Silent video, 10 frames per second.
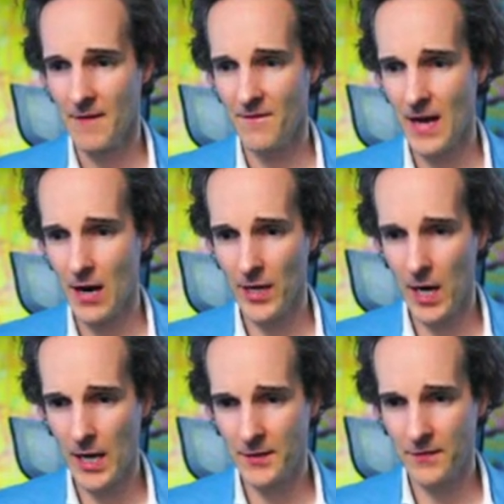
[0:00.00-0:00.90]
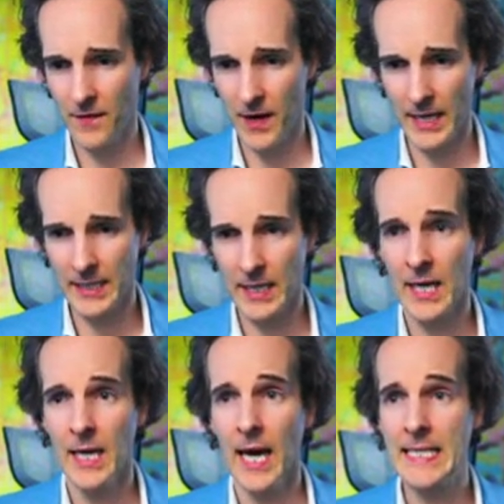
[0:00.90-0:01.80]
Very hard to find
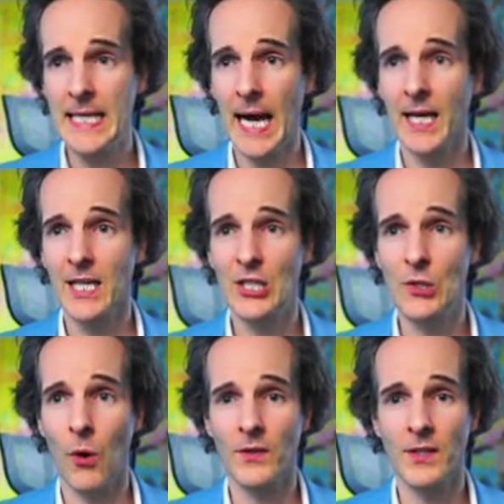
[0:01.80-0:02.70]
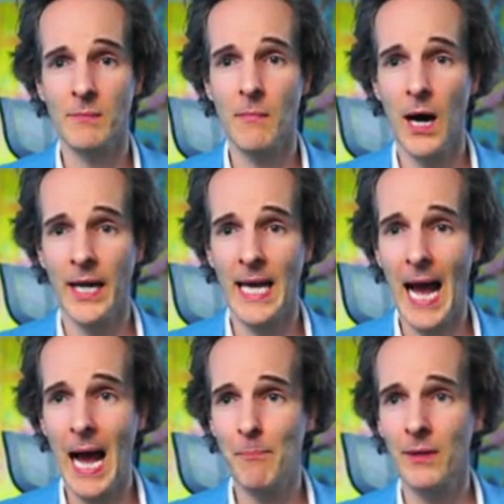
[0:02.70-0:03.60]
a tanking stock this morning.
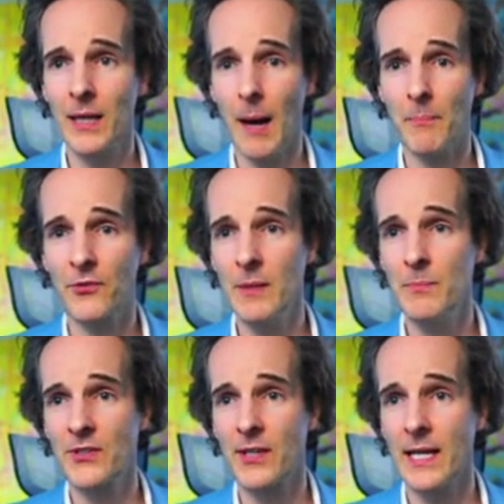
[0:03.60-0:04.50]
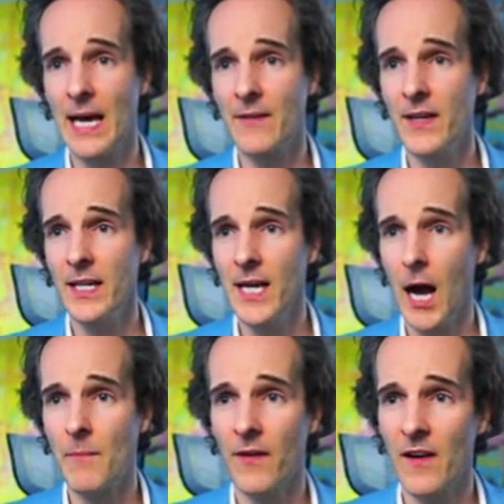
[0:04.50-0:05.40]
Apple up three percent. Nvidia
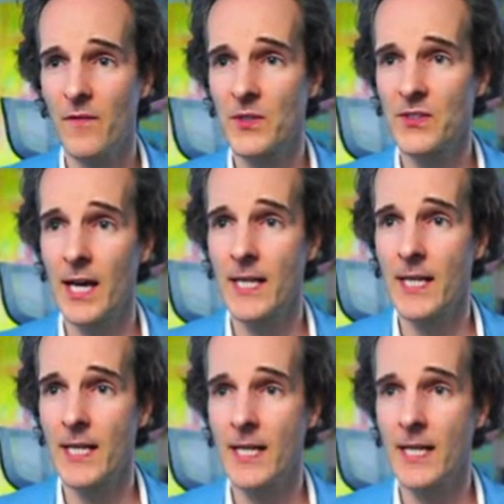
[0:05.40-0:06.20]
up five percent.